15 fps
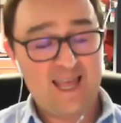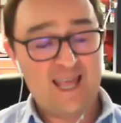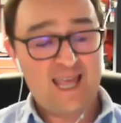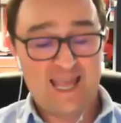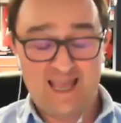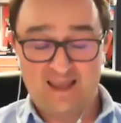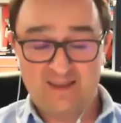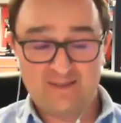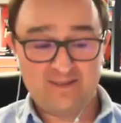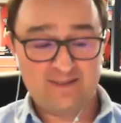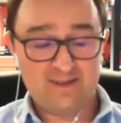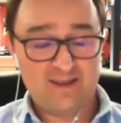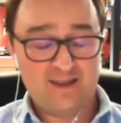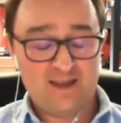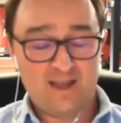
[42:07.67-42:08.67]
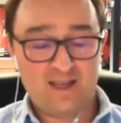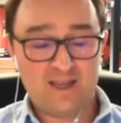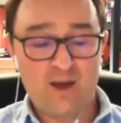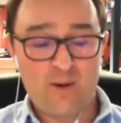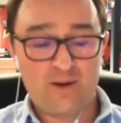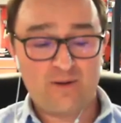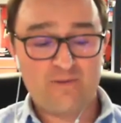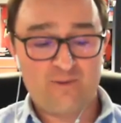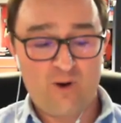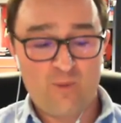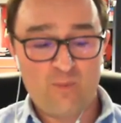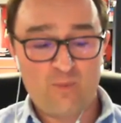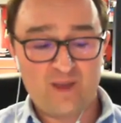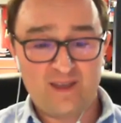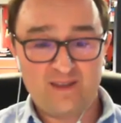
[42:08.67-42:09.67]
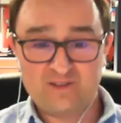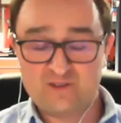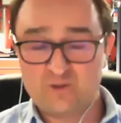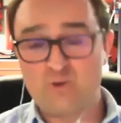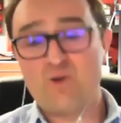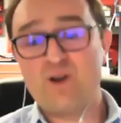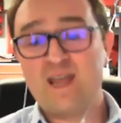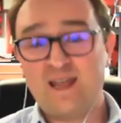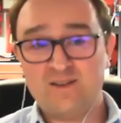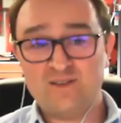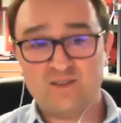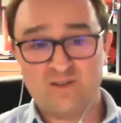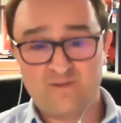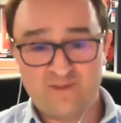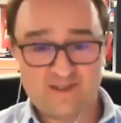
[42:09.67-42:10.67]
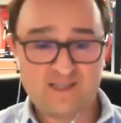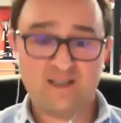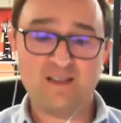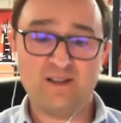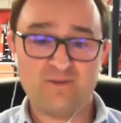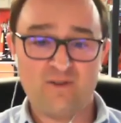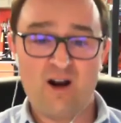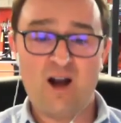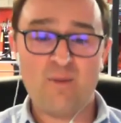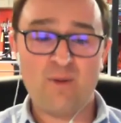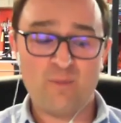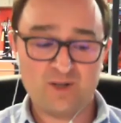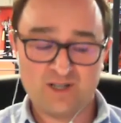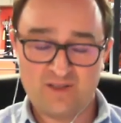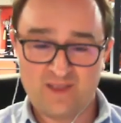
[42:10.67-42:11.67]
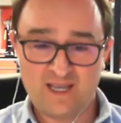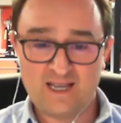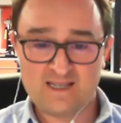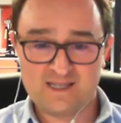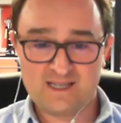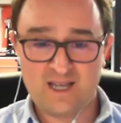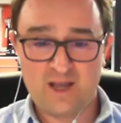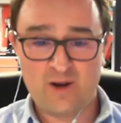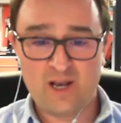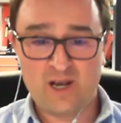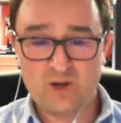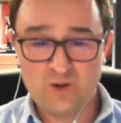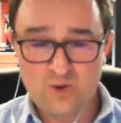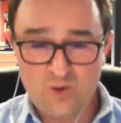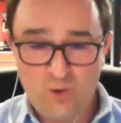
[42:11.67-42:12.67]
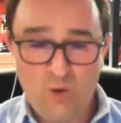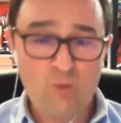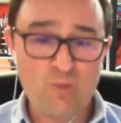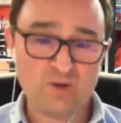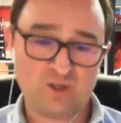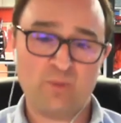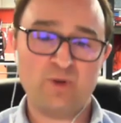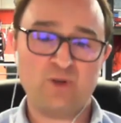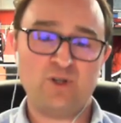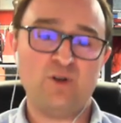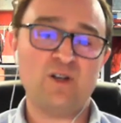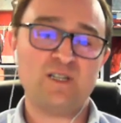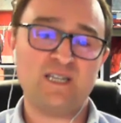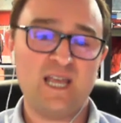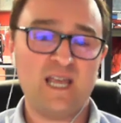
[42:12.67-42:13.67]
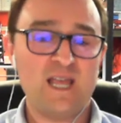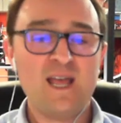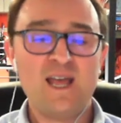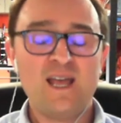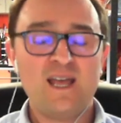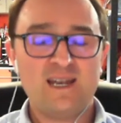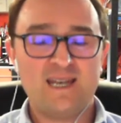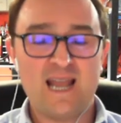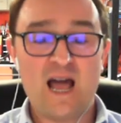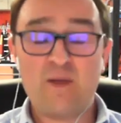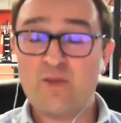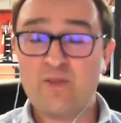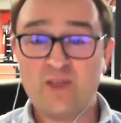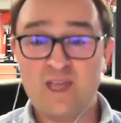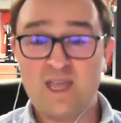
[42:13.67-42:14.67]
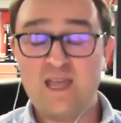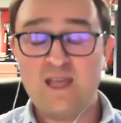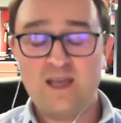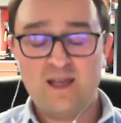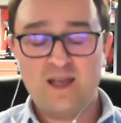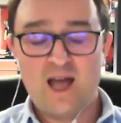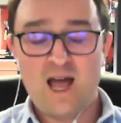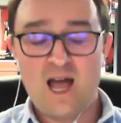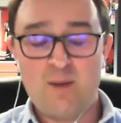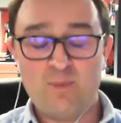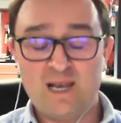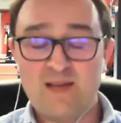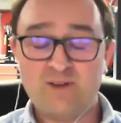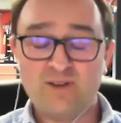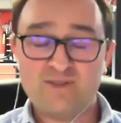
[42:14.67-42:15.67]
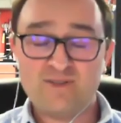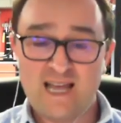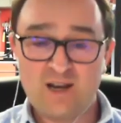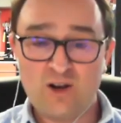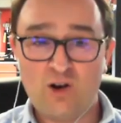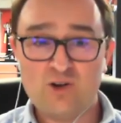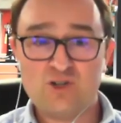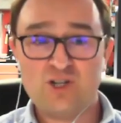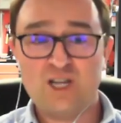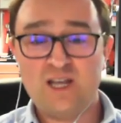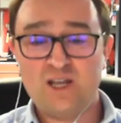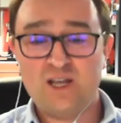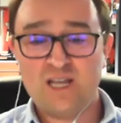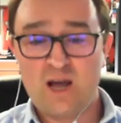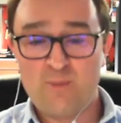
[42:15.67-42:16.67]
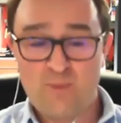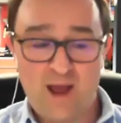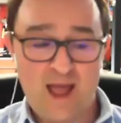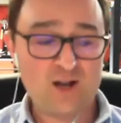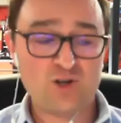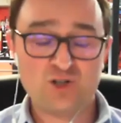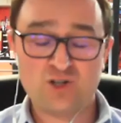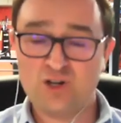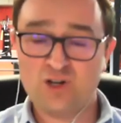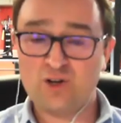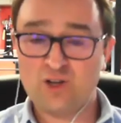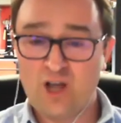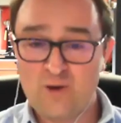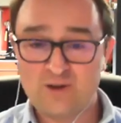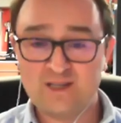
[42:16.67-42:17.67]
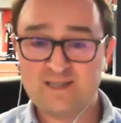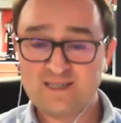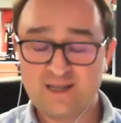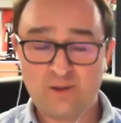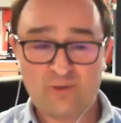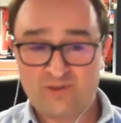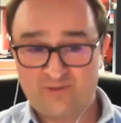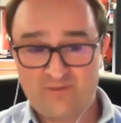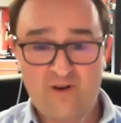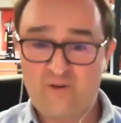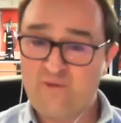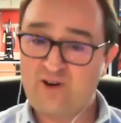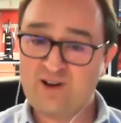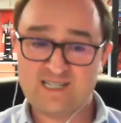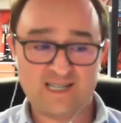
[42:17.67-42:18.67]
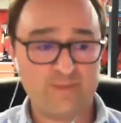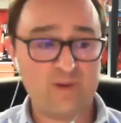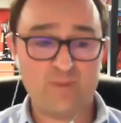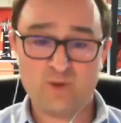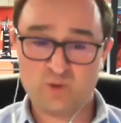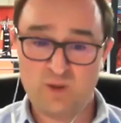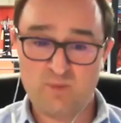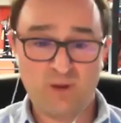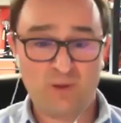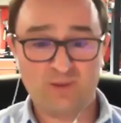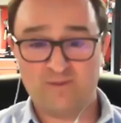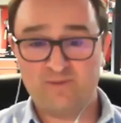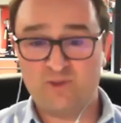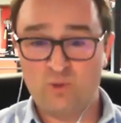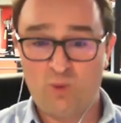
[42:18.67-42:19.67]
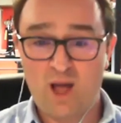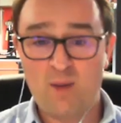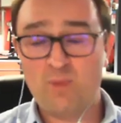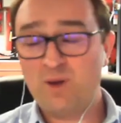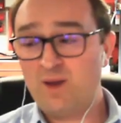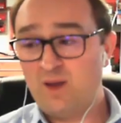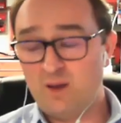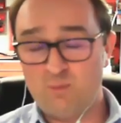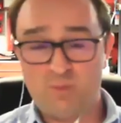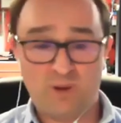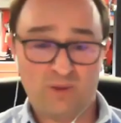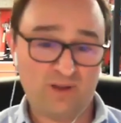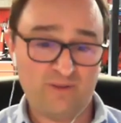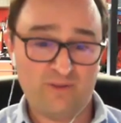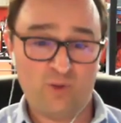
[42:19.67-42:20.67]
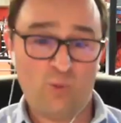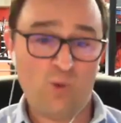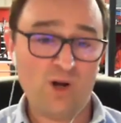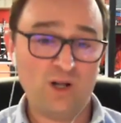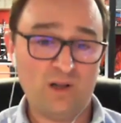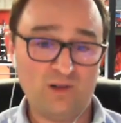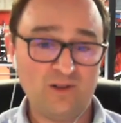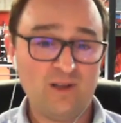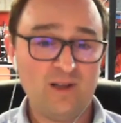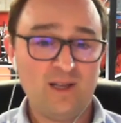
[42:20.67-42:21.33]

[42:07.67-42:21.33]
is going from the screen to the physical environment, which I think is an enormous opportunity now that the level of technology comprehension and coding skills are very, very similar between building for the web and building for the world.